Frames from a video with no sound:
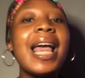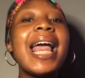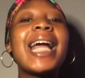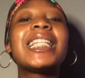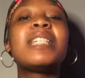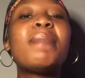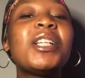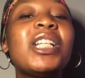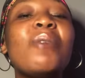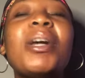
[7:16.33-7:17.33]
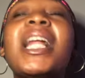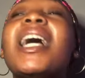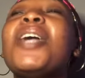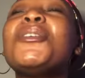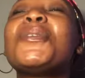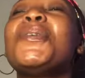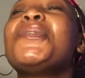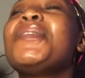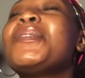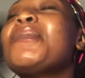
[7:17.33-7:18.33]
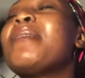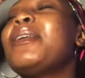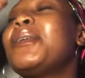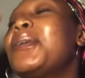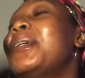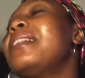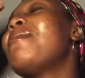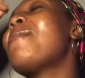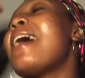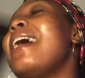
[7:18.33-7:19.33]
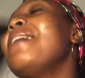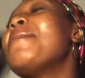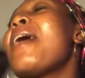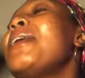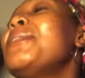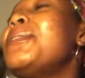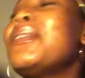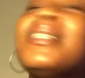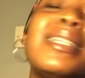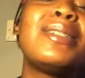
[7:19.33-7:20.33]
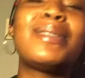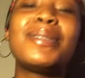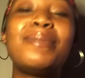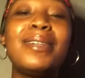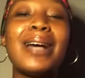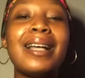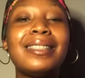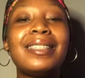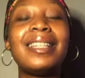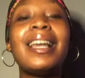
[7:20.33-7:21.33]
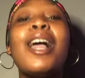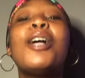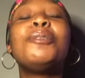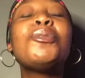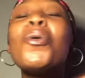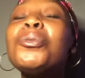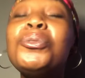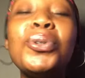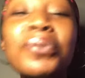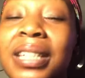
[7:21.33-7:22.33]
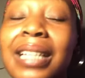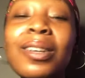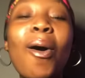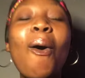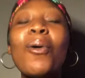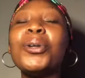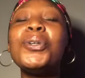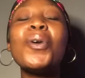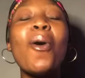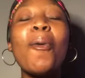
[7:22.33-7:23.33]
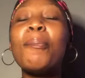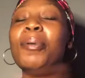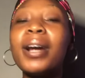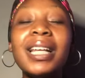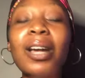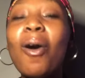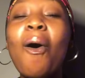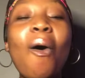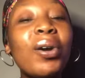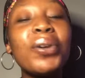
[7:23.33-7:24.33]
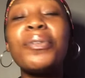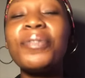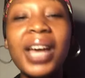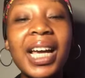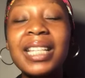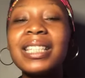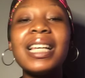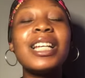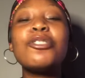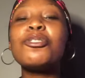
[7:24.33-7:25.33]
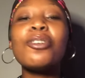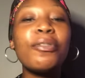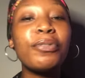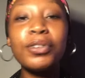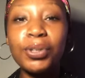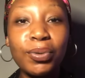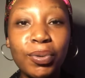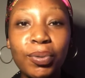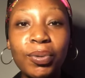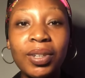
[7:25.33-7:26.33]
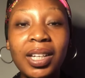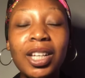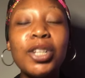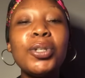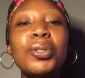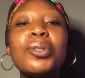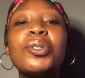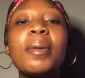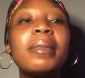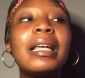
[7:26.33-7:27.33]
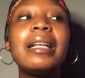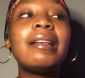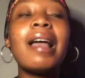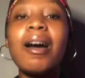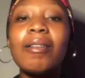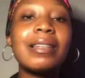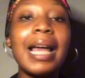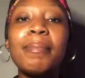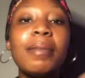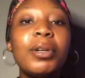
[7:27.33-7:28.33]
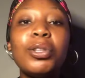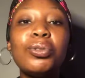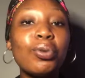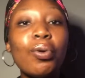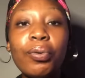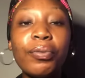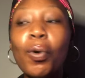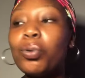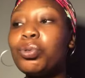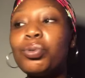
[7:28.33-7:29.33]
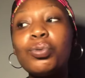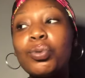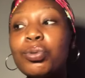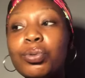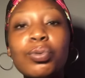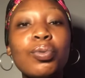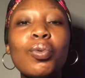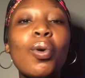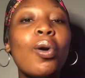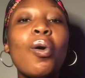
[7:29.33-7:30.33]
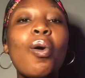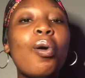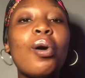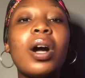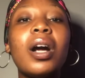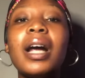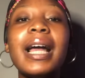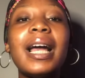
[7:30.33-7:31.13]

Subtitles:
especially when you're not gonna use it on your face. Oh my god, why are you doing this to me, auntie? Don't use it on your body or on your face. It is not for you. Use something else, like maybe Dove or Duduosun or